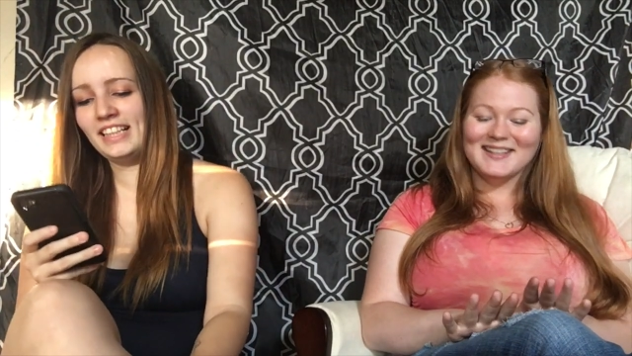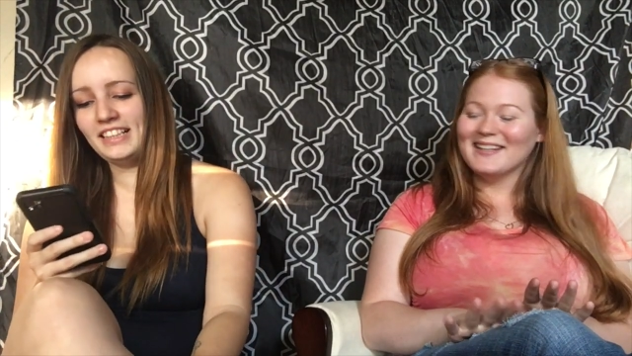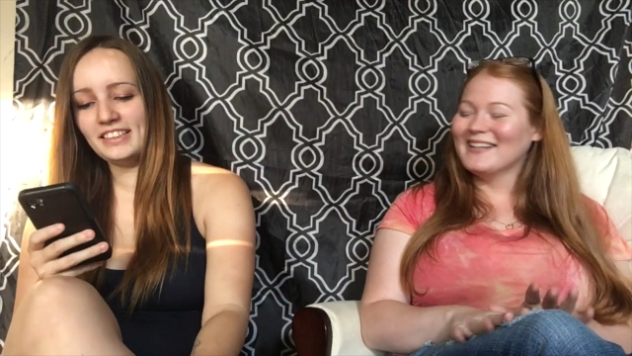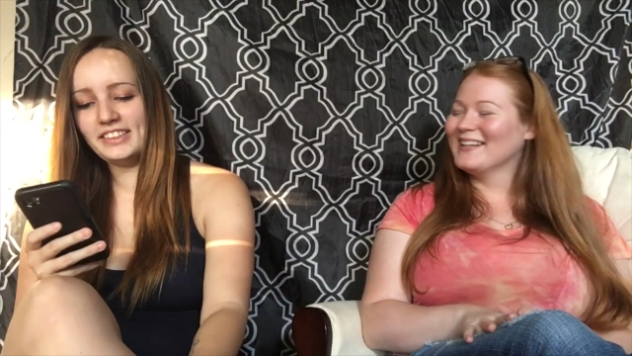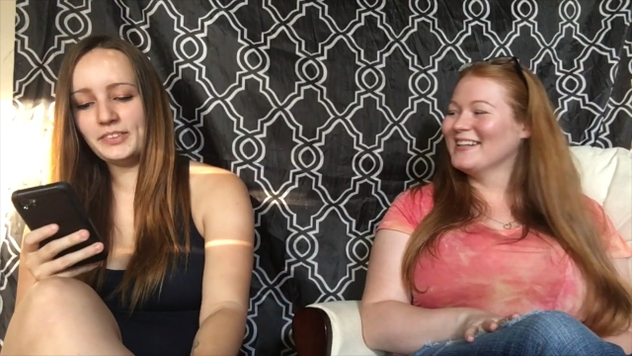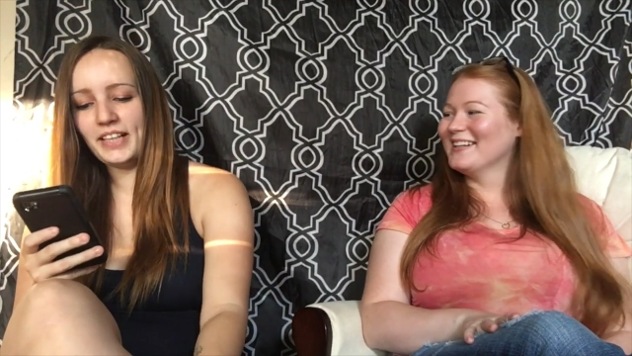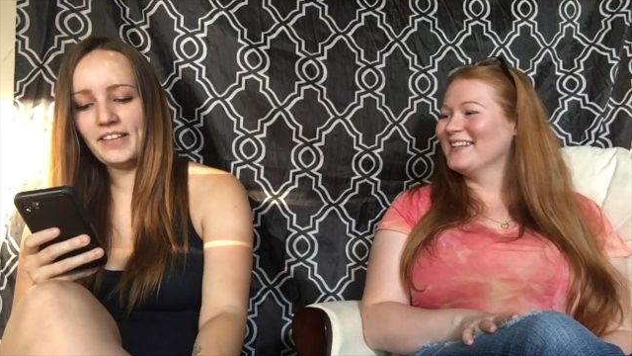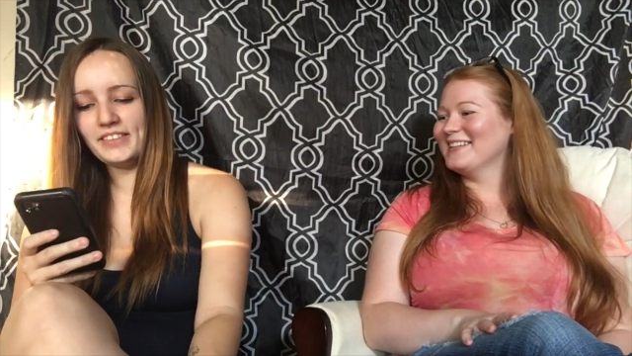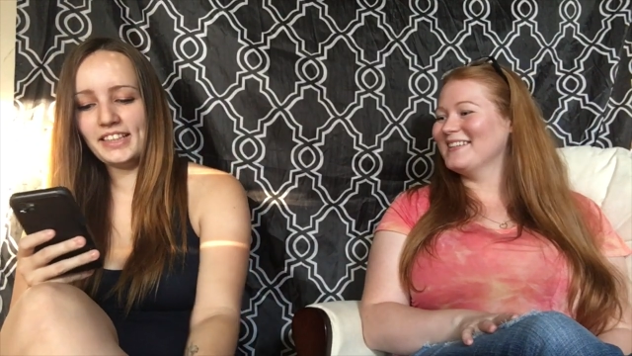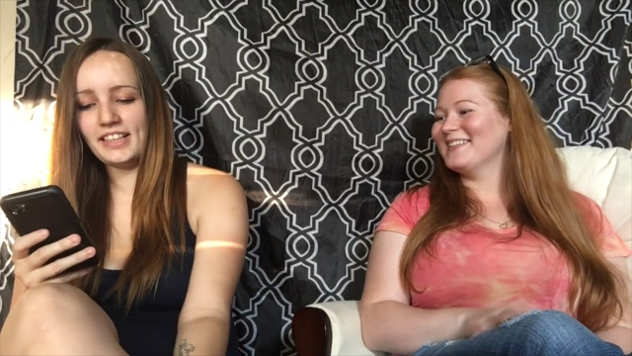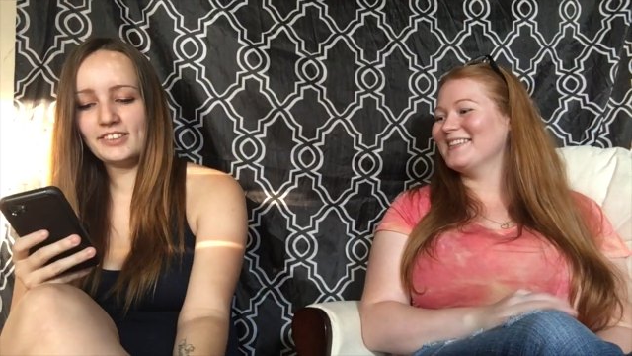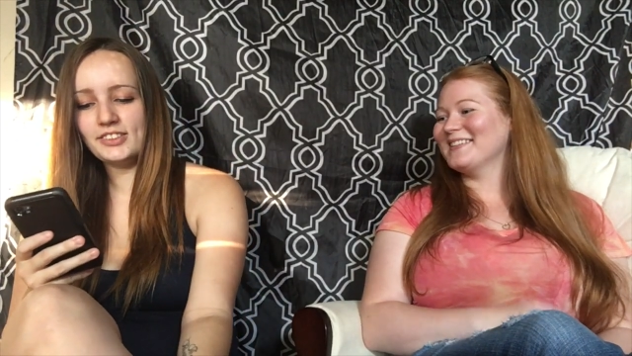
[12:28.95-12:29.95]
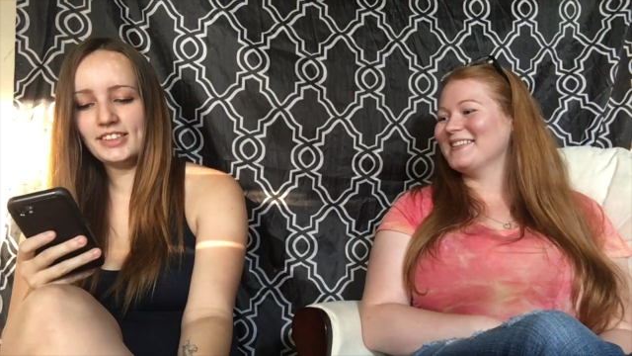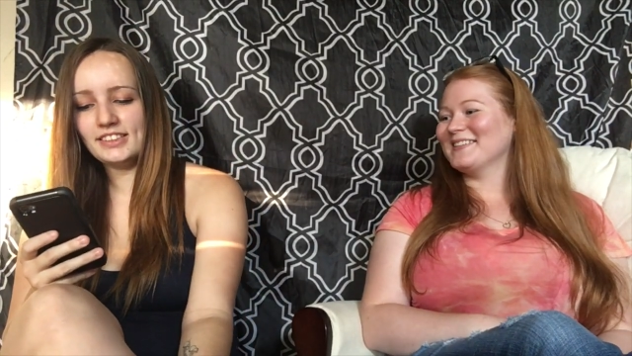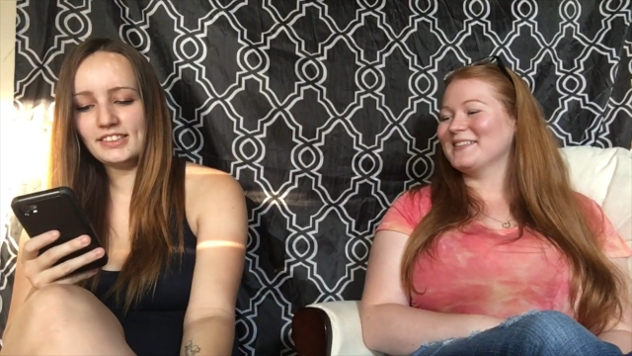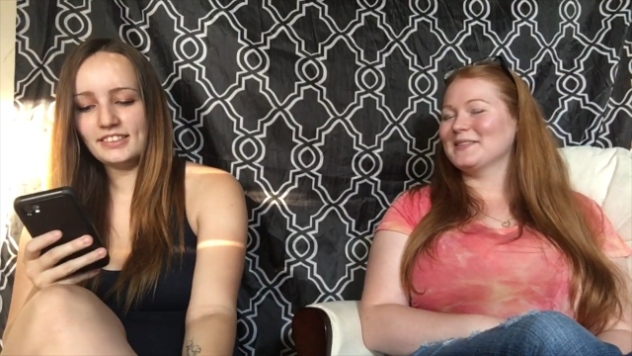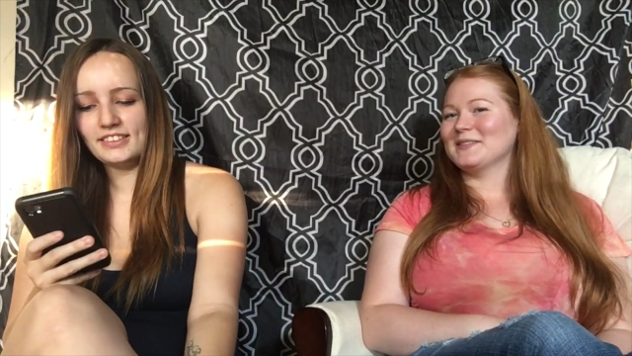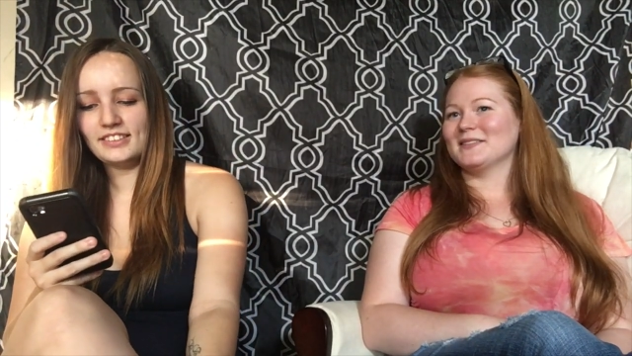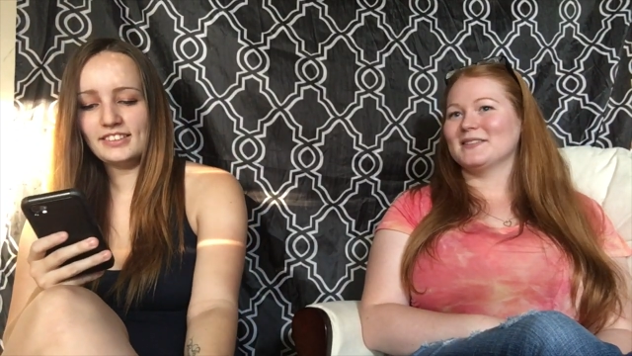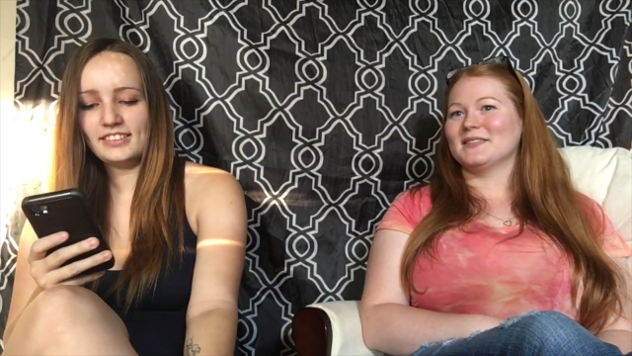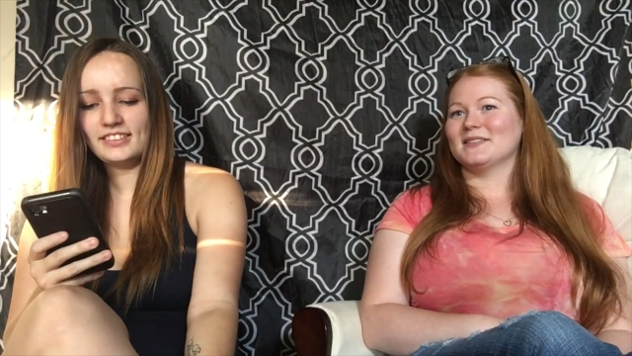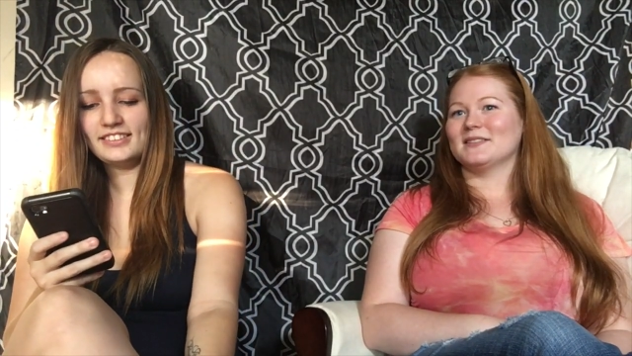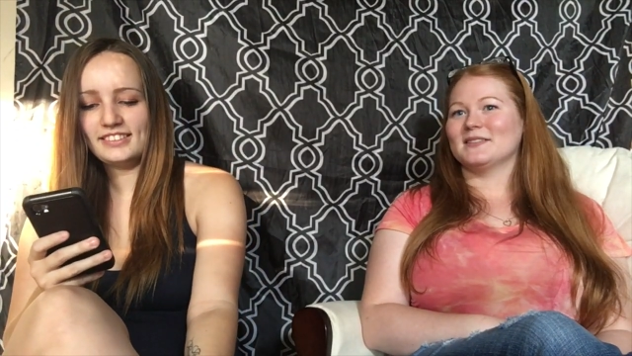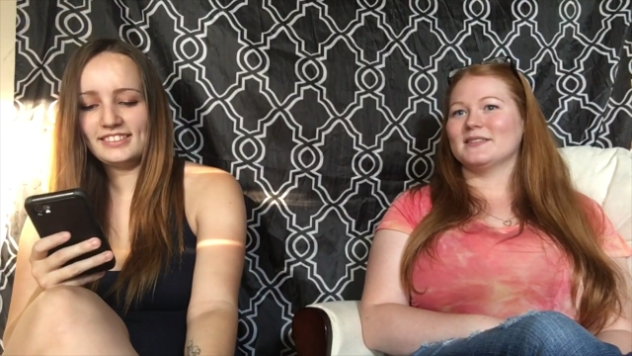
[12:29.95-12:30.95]
Speaker 1: do I have any allergies?
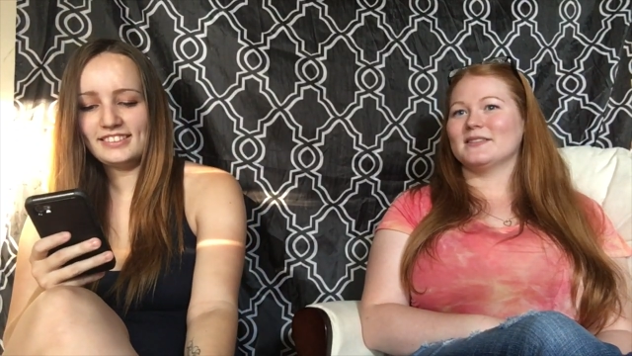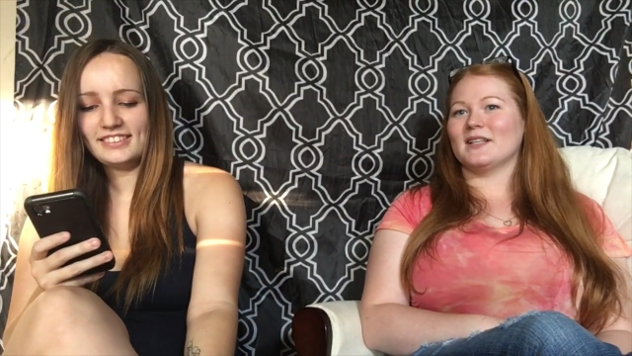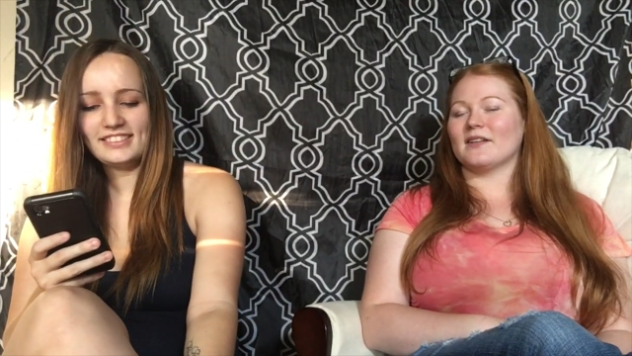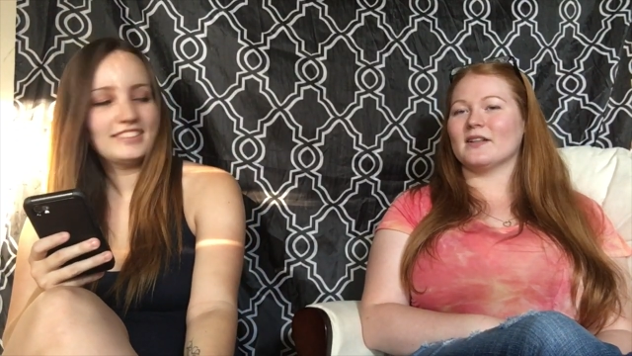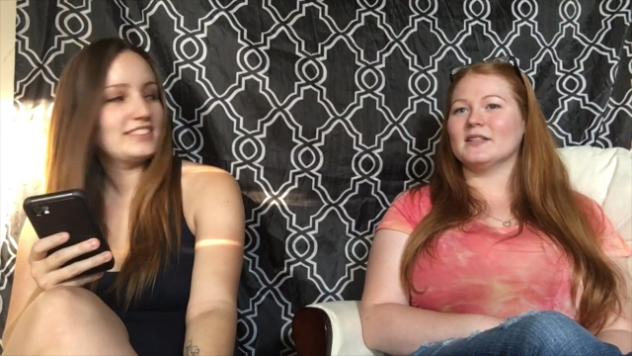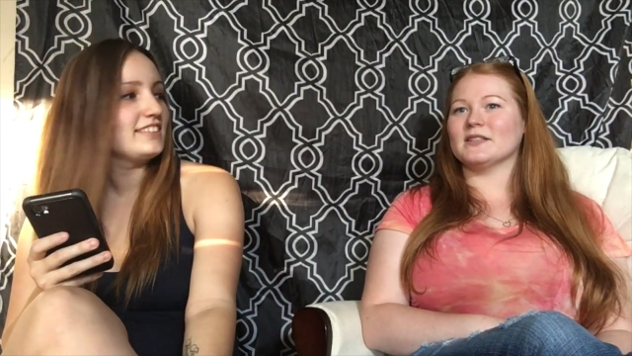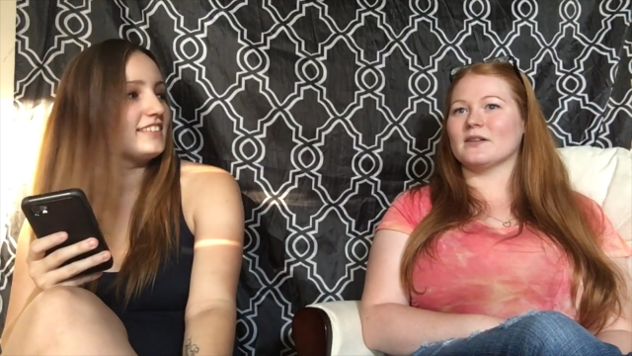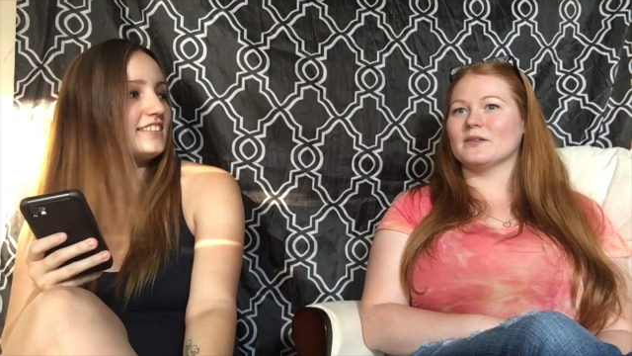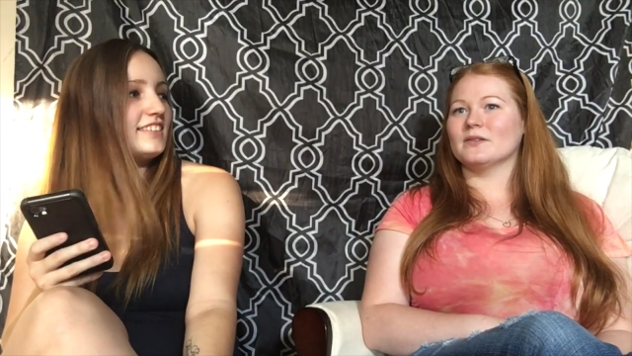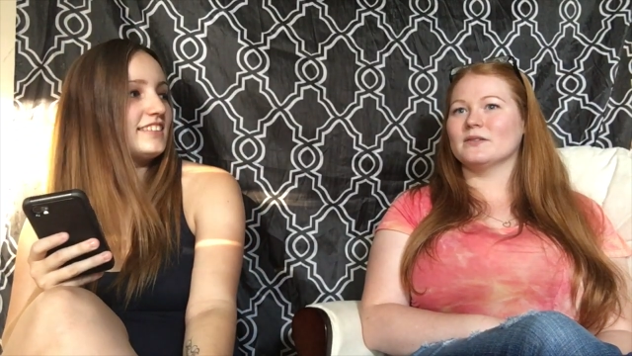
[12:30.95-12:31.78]
I think so.